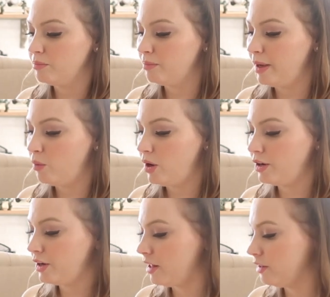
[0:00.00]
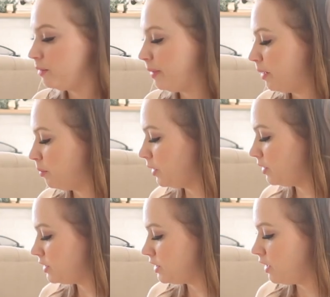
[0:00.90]
my watercolor
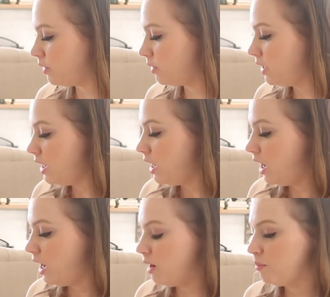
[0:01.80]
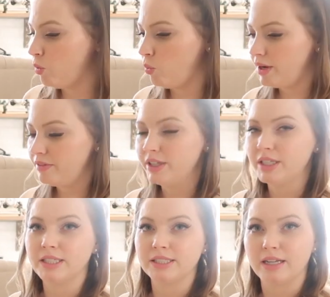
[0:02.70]
paper. So one of the
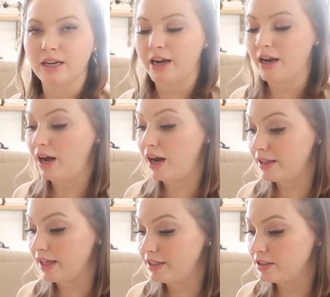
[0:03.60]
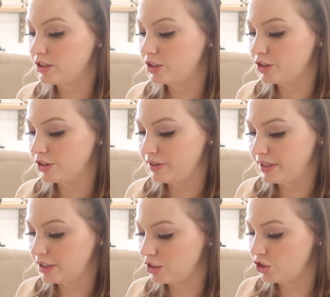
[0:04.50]
things that I like to start
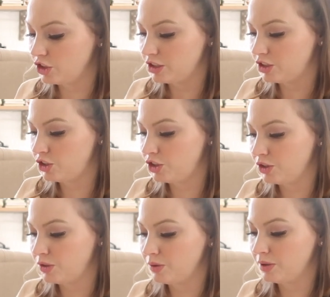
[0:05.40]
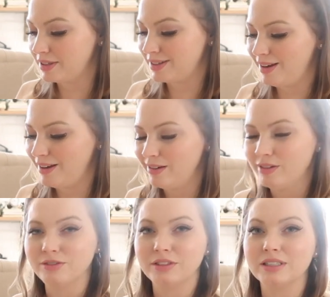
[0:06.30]
doing is just to kind
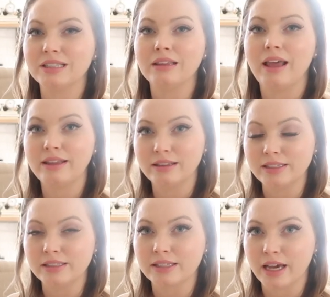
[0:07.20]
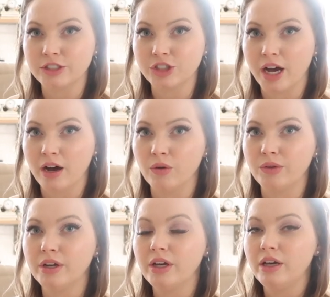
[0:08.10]
of lightly sketch
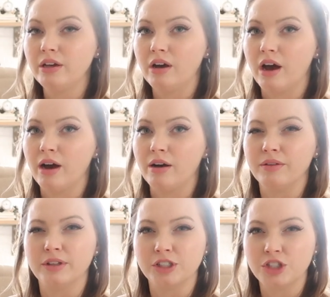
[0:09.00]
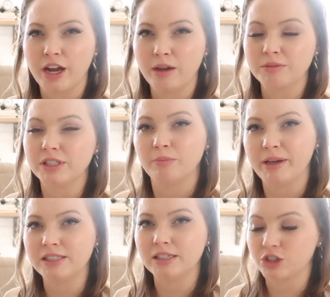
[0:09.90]
out the shapes, the
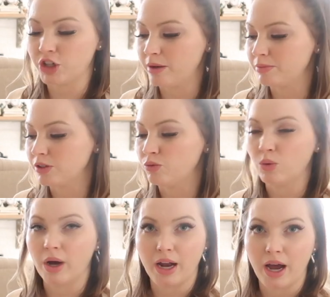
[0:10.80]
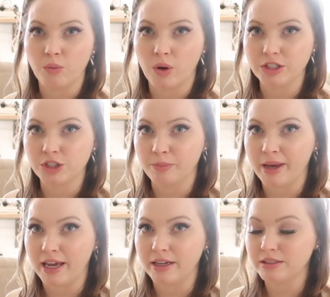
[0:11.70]
basic shapes of what I want to
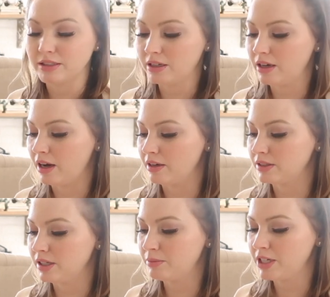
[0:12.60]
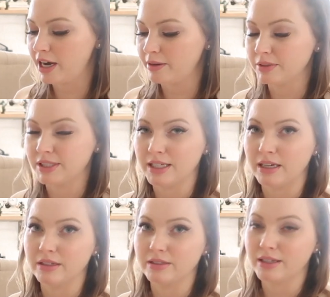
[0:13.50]
paint. Sometimes
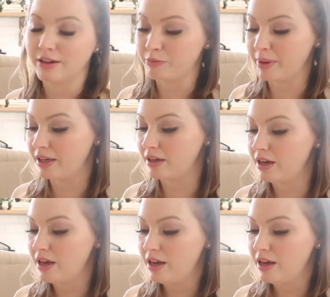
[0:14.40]
these have been